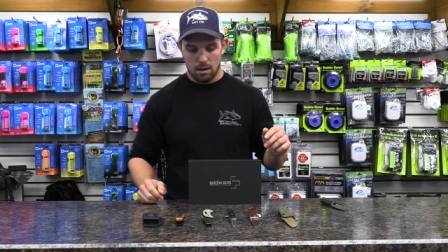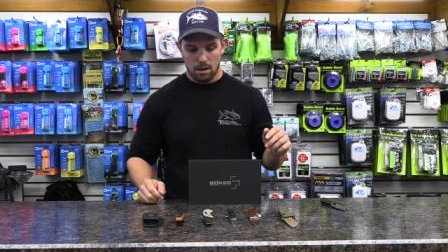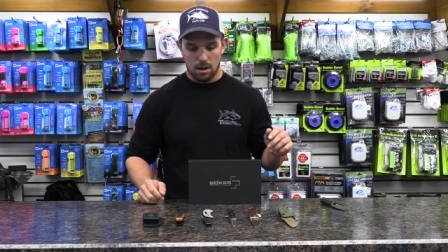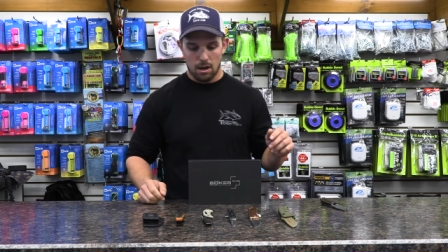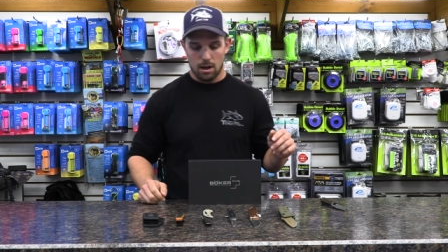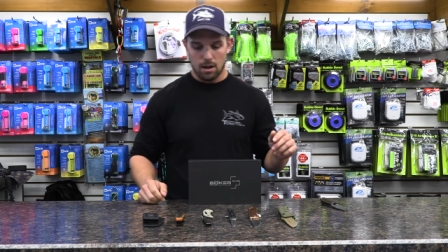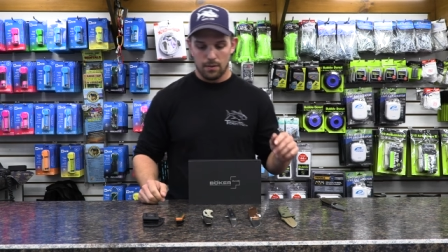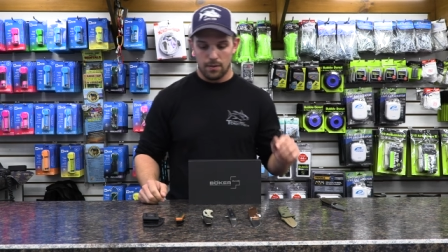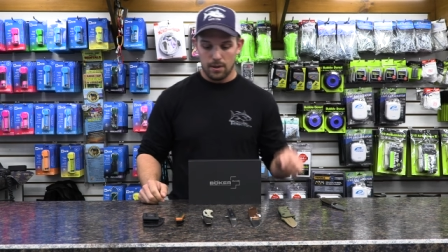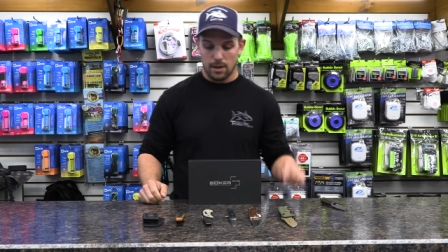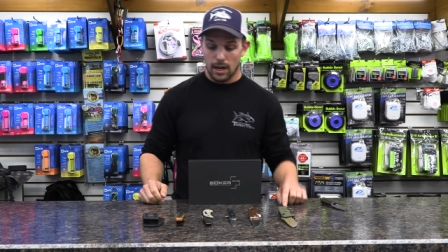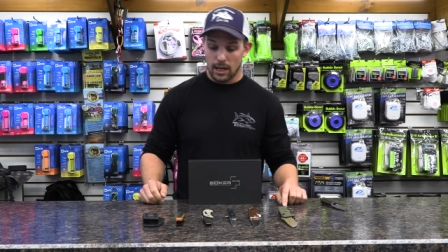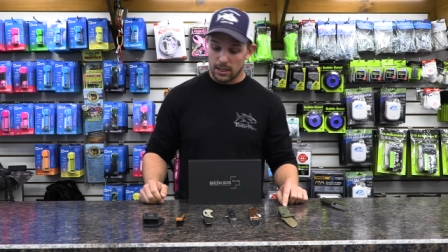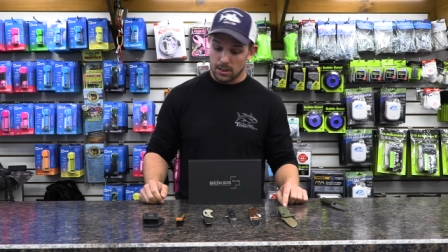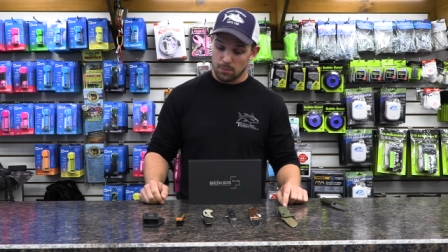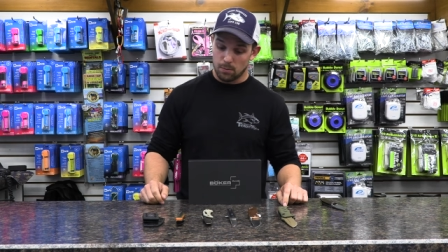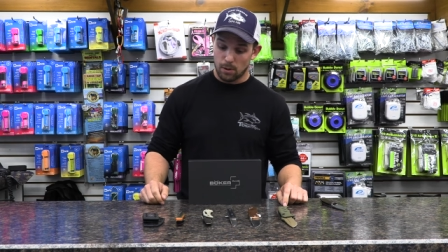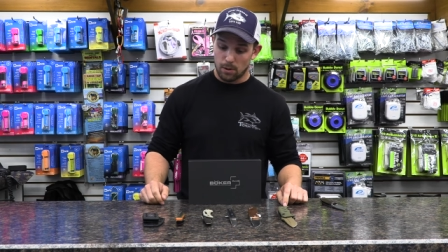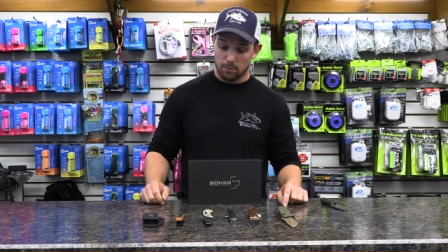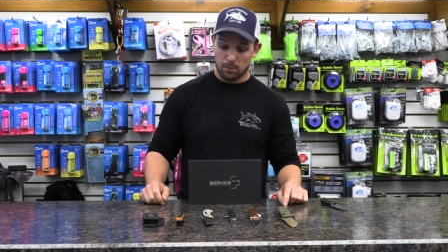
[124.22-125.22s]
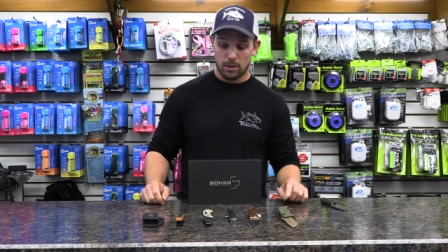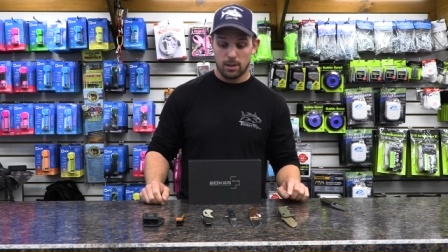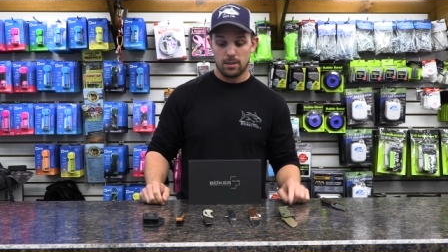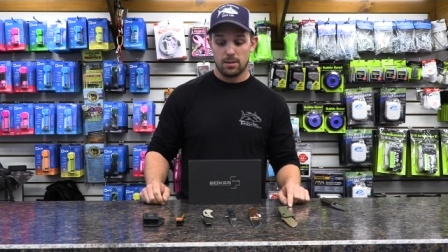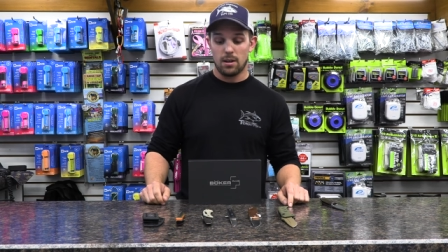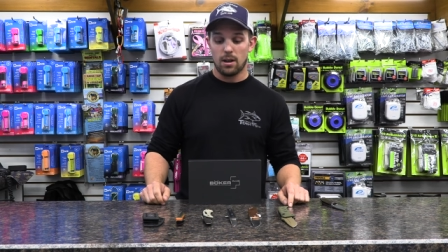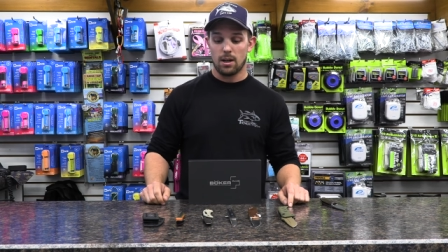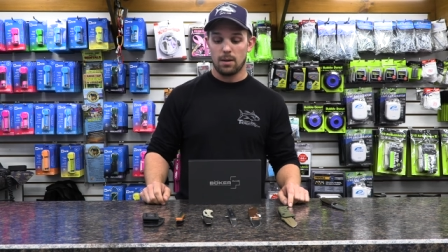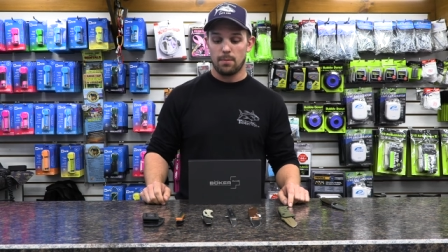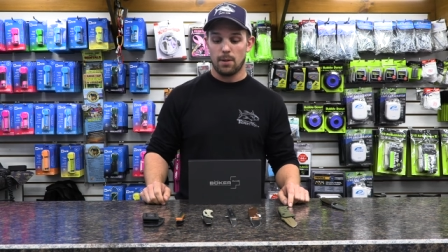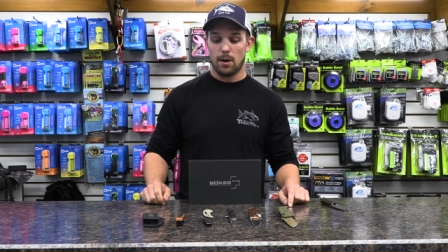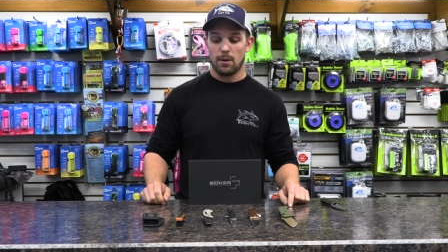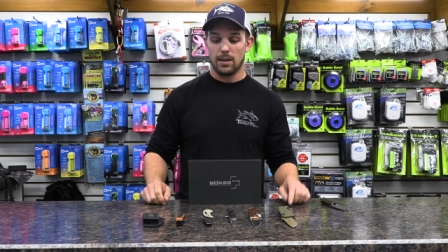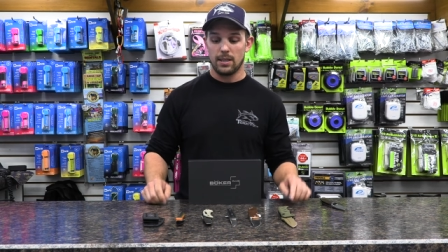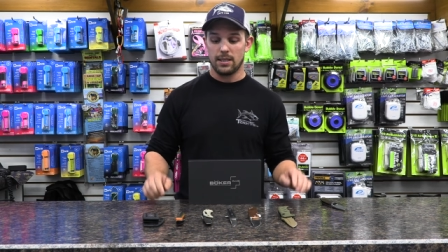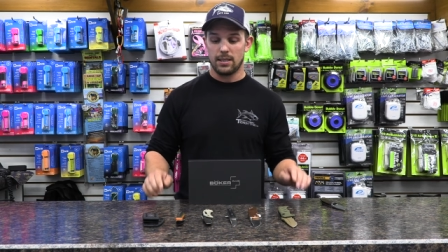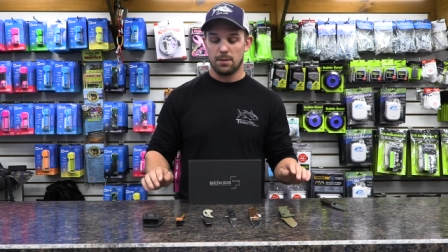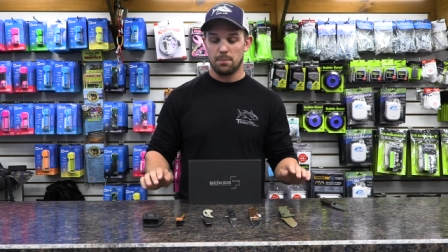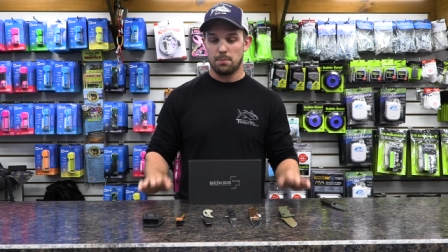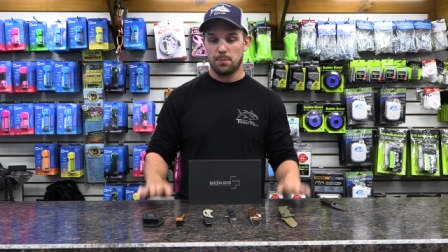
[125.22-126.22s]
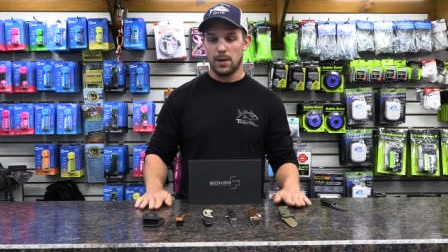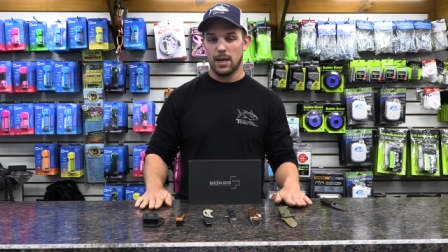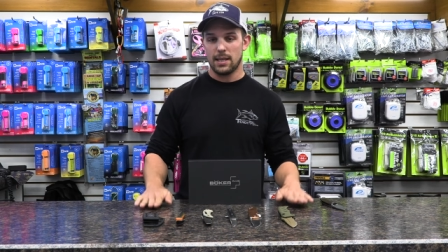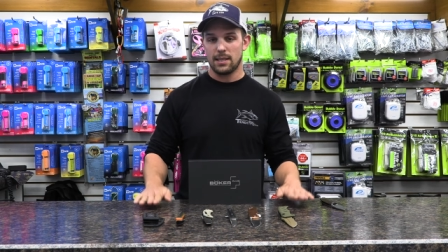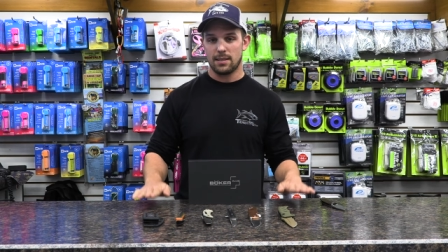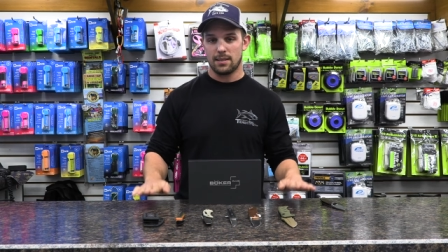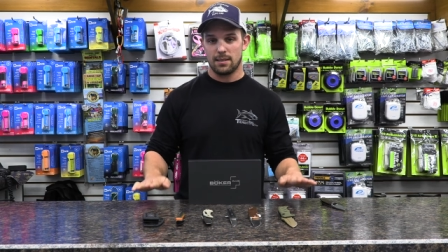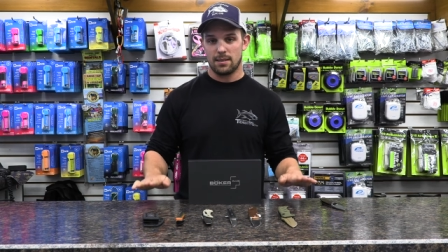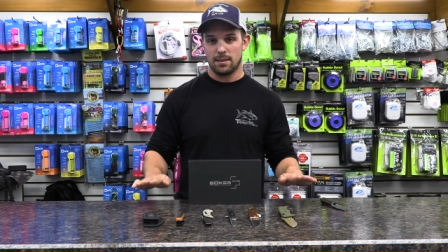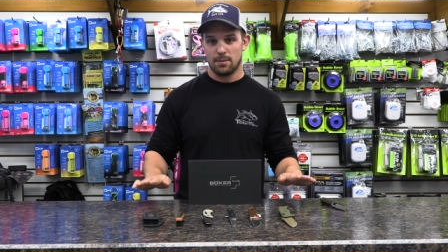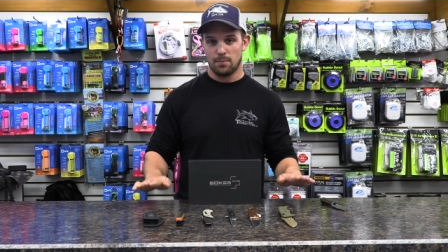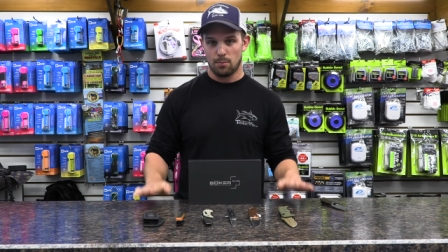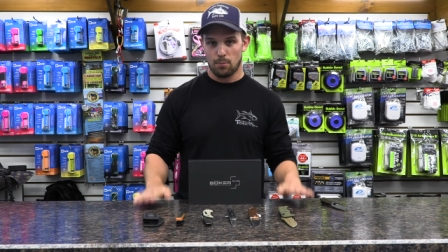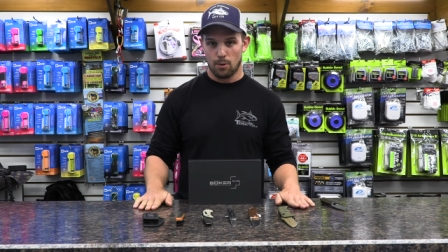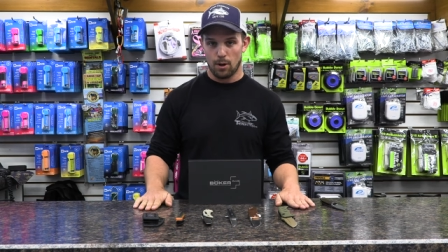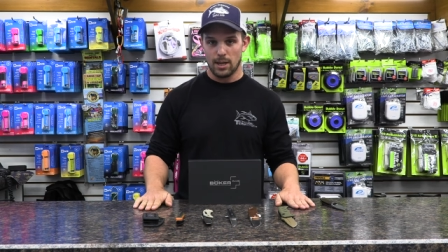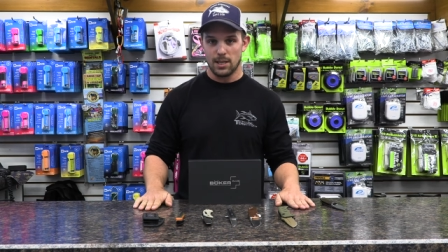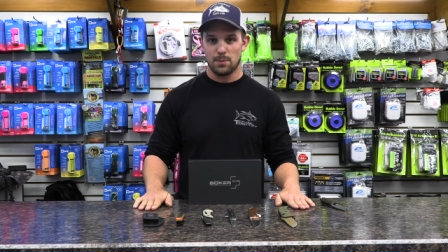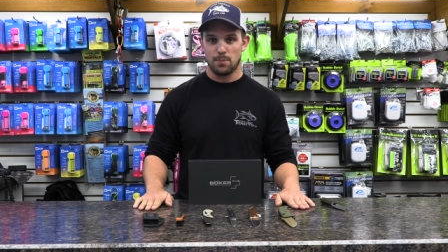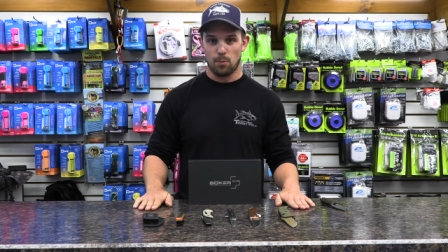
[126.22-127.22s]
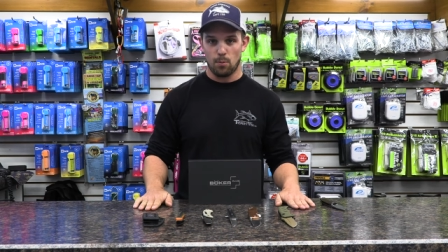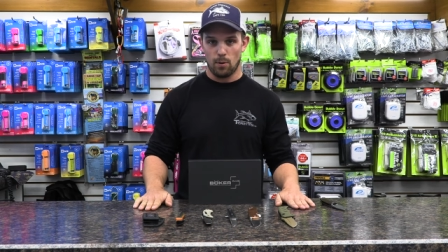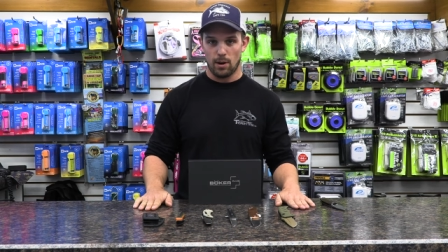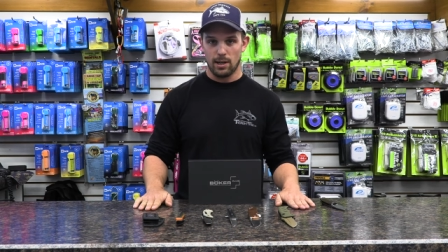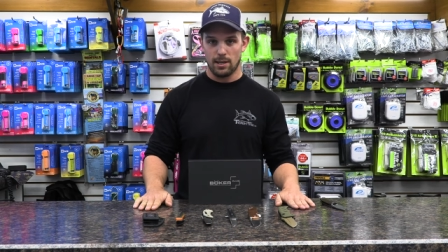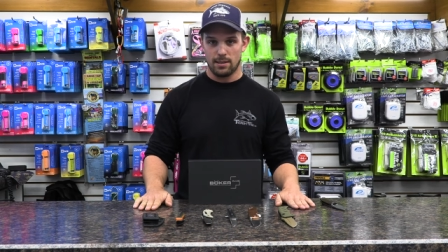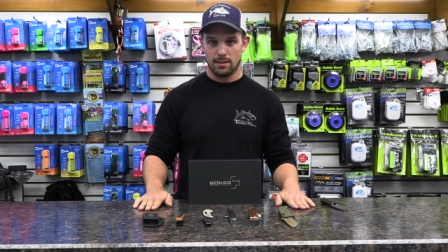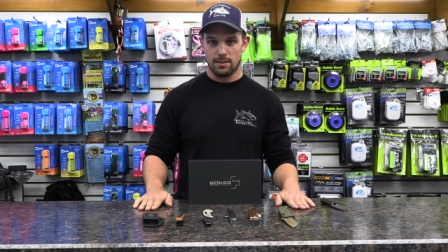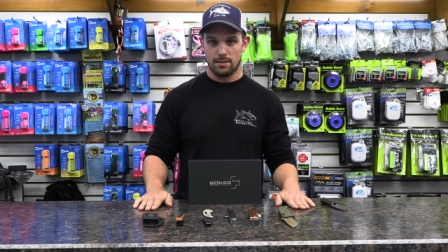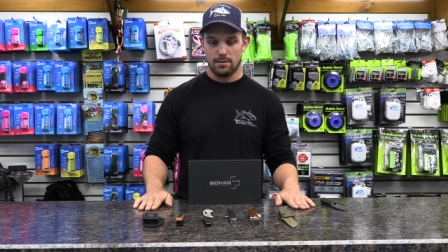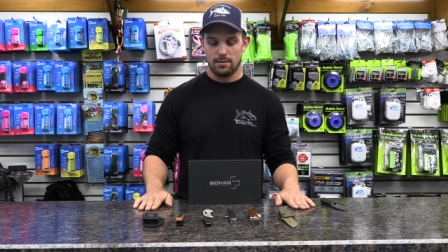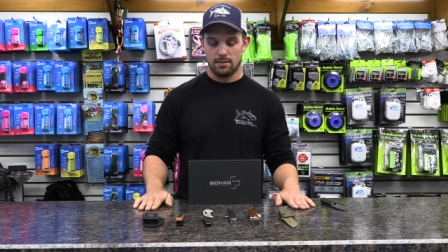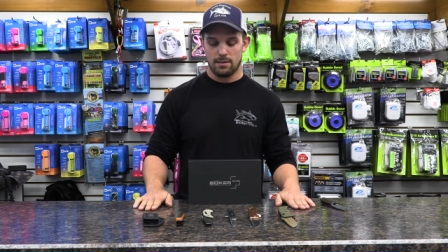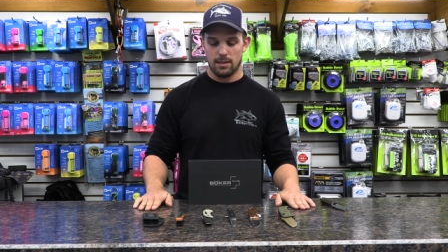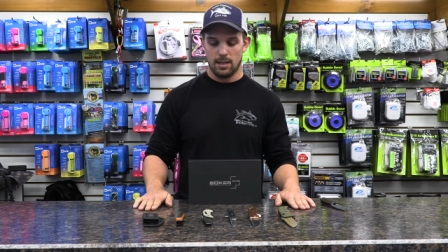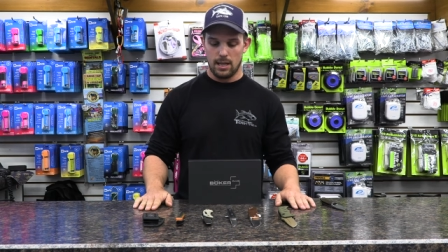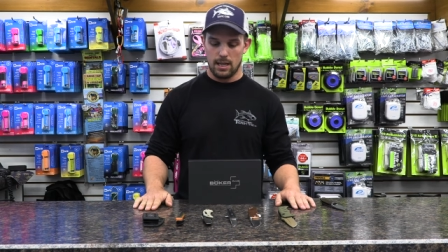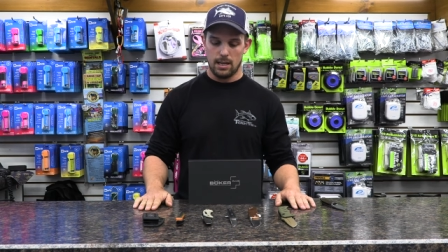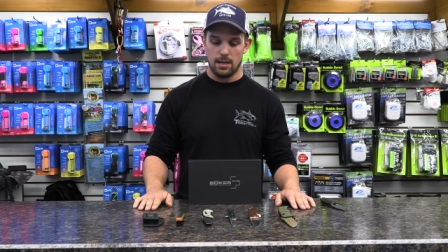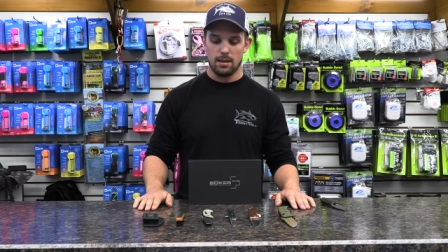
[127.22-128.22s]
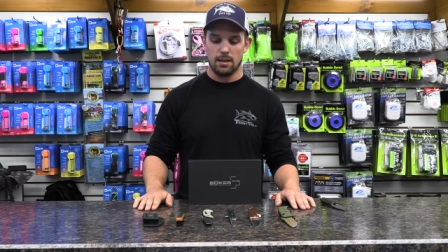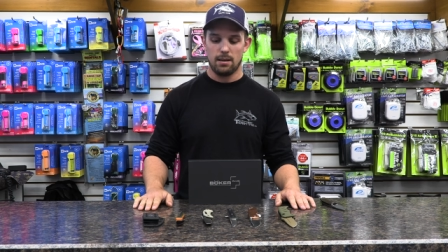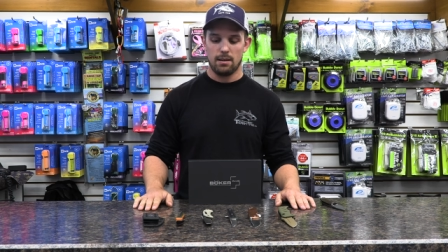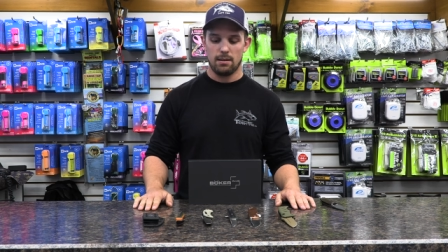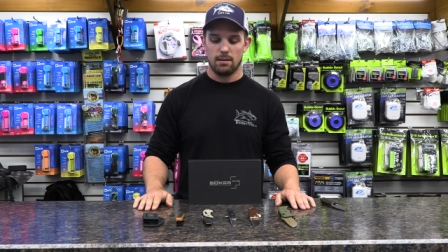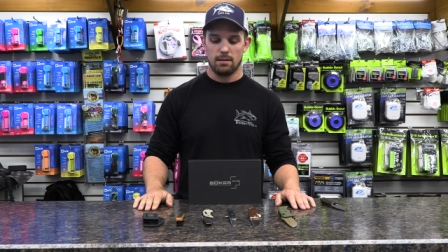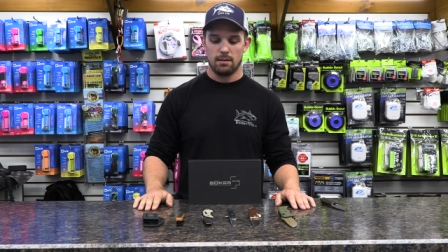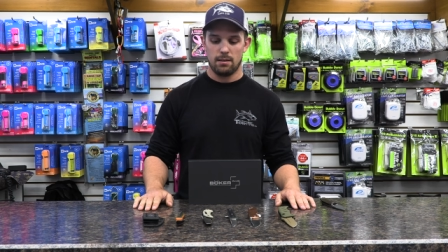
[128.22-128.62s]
Uh, the next one we're going to talk about is the best price point in